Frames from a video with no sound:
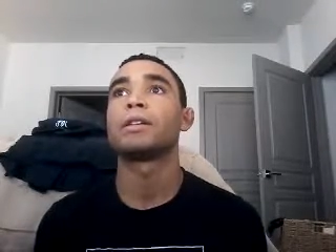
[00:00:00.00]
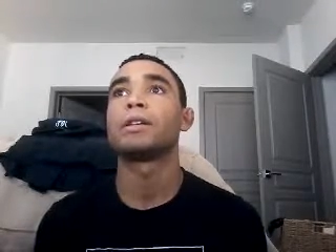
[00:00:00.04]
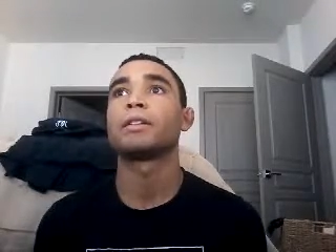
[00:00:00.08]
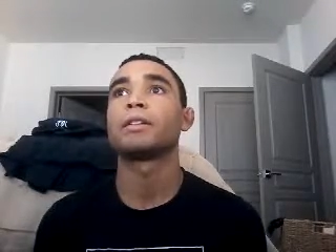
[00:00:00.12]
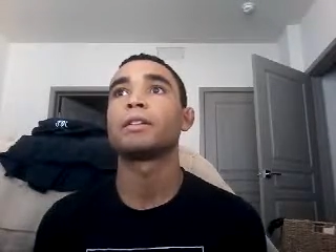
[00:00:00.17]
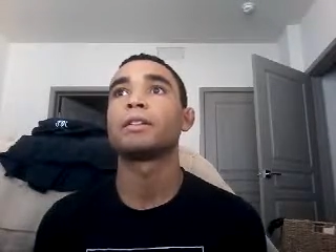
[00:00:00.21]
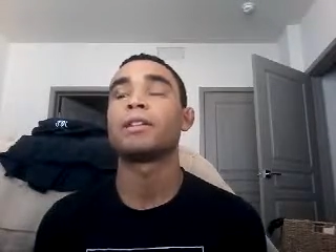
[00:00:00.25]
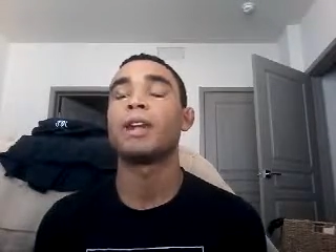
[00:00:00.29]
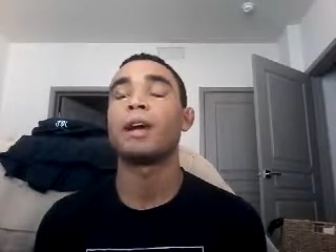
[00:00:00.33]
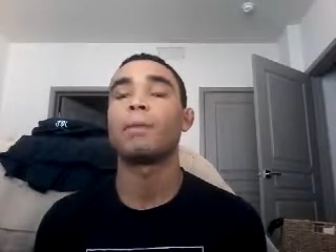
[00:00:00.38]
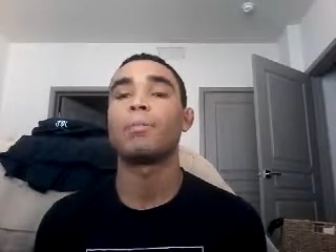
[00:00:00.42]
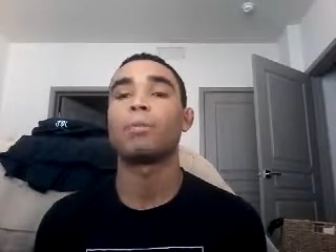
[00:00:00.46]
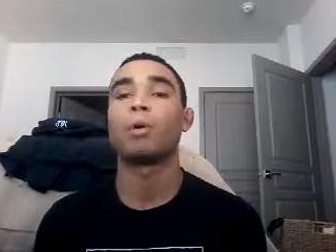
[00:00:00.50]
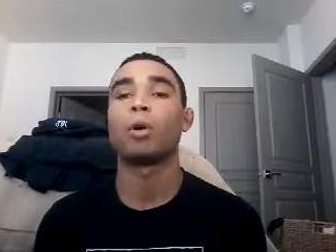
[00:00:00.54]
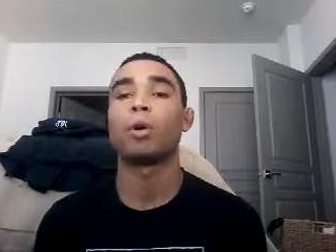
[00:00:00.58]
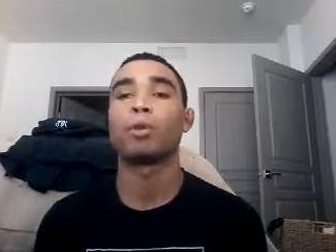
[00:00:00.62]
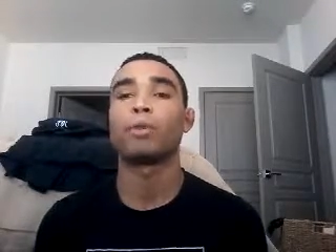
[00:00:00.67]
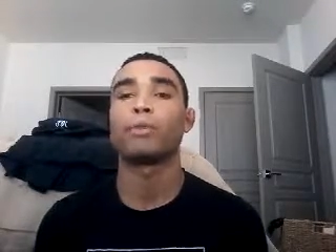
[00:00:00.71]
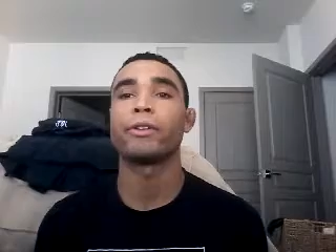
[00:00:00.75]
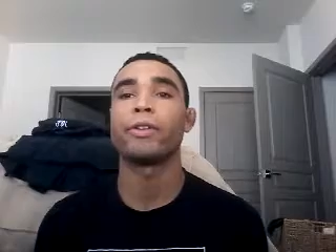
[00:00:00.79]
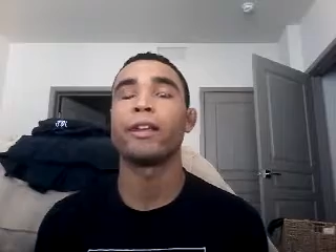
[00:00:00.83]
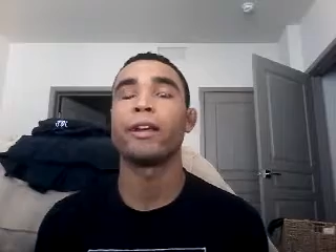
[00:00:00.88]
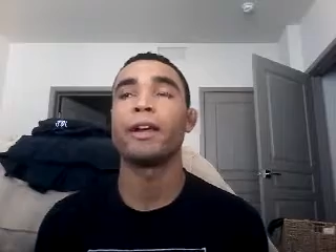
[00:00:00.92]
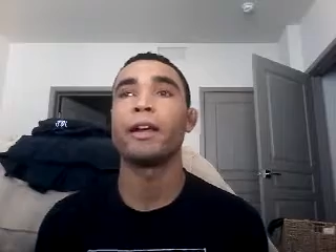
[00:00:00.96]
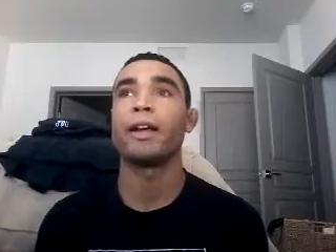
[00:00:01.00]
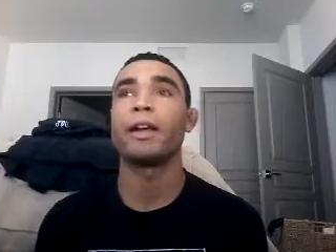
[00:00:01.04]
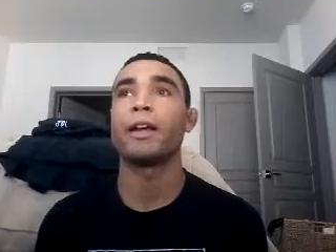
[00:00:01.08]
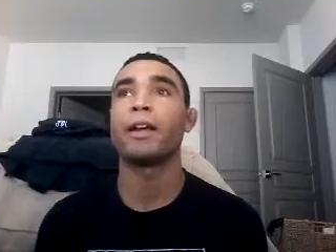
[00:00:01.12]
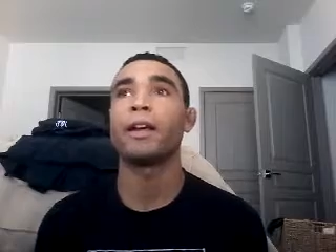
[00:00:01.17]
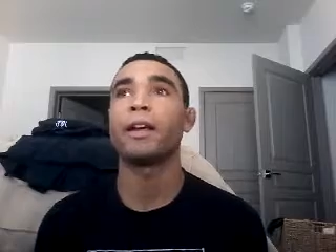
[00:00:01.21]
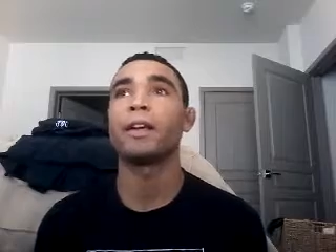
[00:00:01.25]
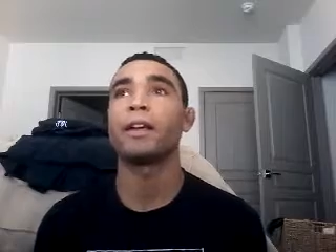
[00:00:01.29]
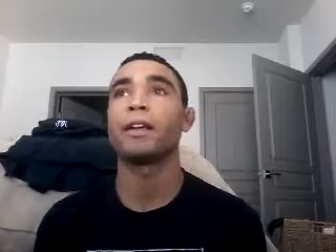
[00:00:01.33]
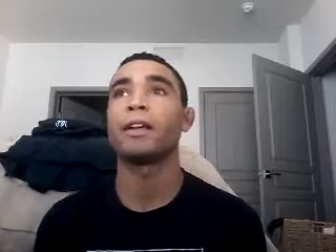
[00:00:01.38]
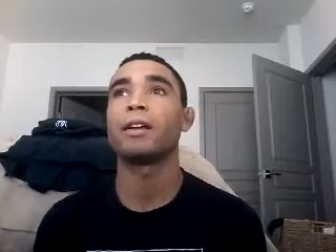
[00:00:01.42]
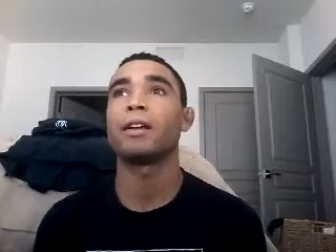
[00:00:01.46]
step over the
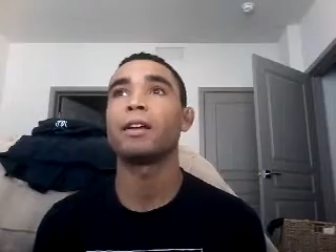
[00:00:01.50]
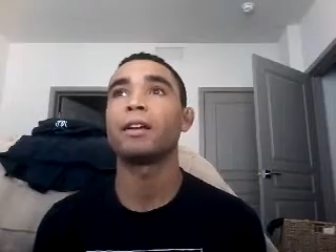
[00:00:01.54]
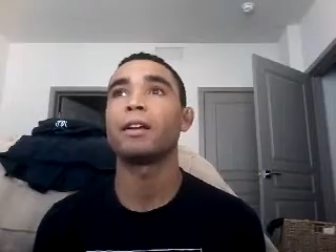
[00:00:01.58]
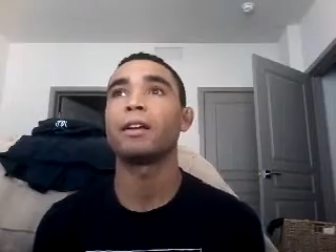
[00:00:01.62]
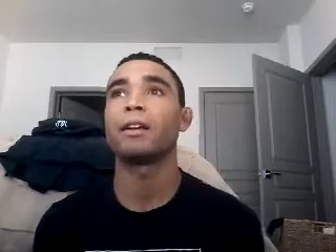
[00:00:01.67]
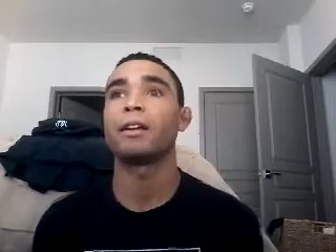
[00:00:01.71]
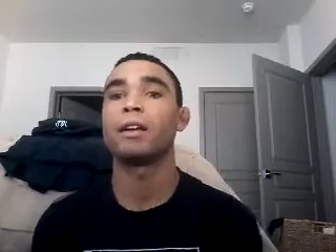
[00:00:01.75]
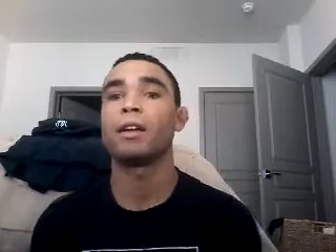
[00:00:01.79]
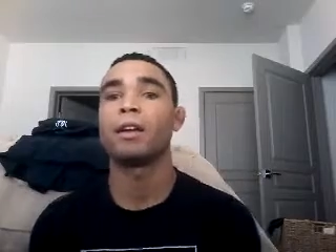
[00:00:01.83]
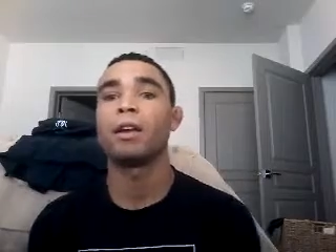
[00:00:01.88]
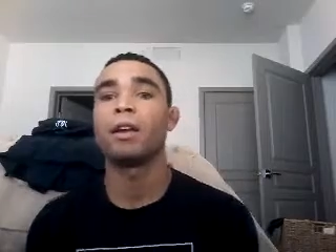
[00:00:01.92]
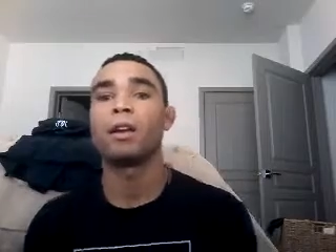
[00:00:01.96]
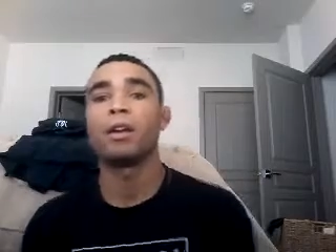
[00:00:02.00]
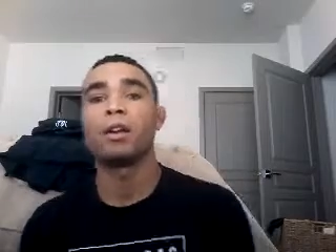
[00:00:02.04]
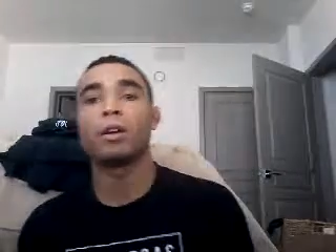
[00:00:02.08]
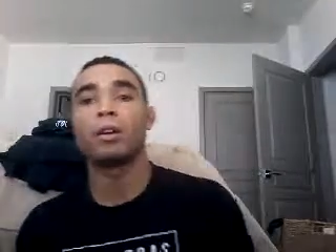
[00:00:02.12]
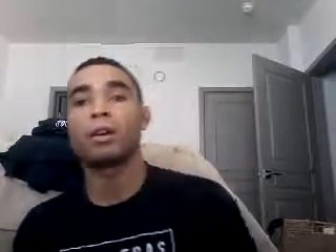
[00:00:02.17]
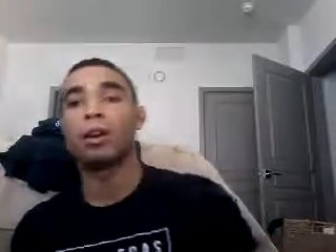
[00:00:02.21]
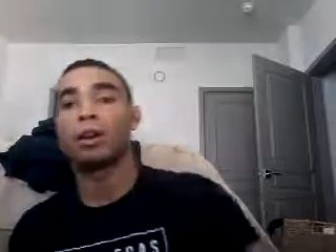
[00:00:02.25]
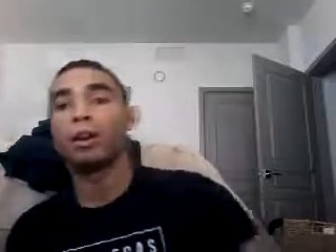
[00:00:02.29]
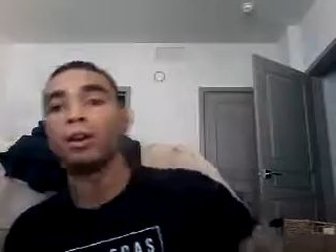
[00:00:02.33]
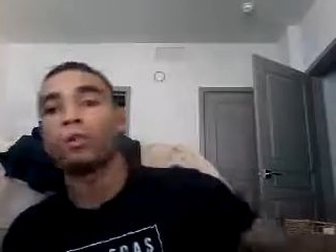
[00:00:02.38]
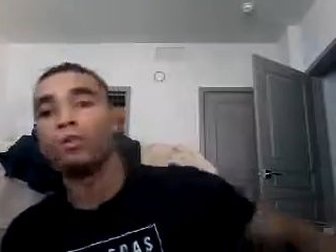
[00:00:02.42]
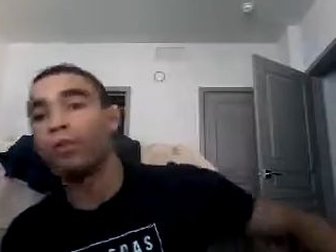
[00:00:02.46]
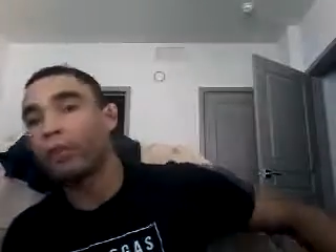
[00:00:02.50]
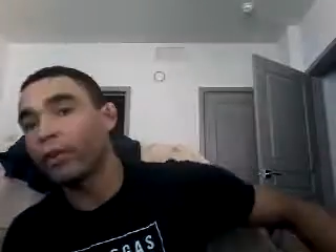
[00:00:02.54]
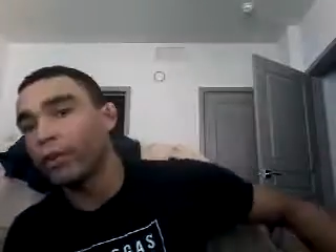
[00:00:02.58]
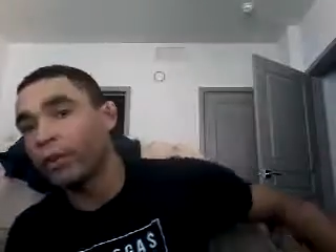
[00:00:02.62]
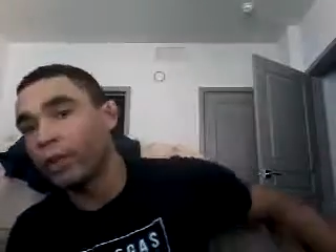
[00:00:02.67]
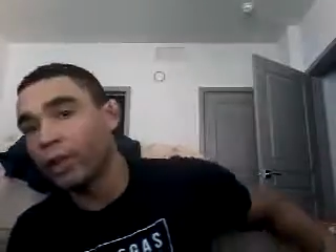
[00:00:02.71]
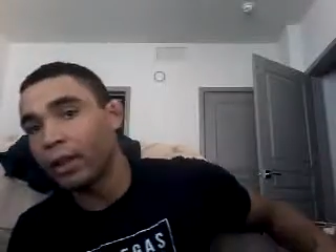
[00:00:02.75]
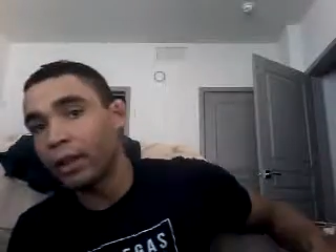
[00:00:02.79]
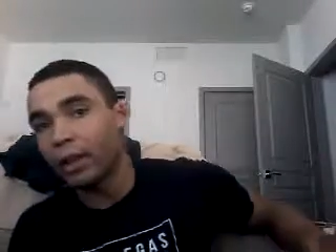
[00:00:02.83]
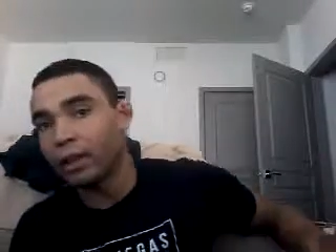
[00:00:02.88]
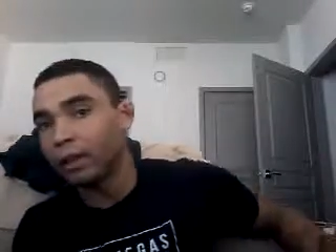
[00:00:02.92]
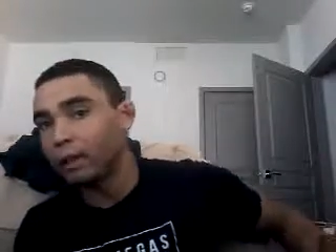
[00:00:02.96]
head. Go for
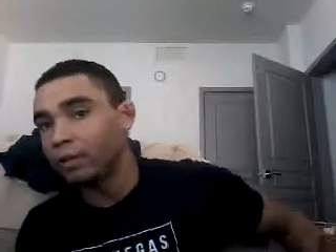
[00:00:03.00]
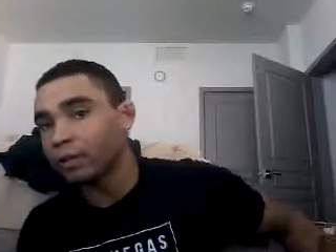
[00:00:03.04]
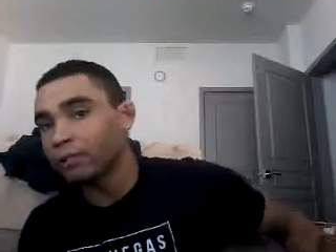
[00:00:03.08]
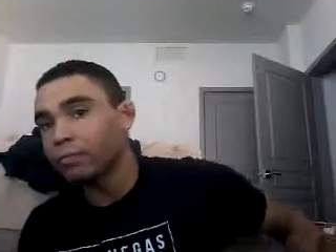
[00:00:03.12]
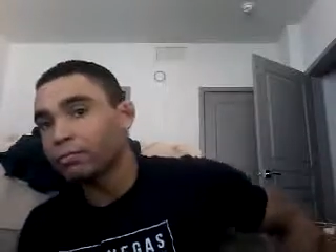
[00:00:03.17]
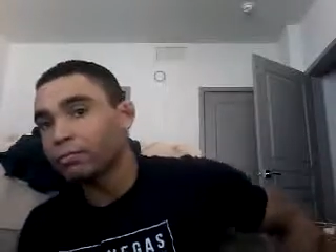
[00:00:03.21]
the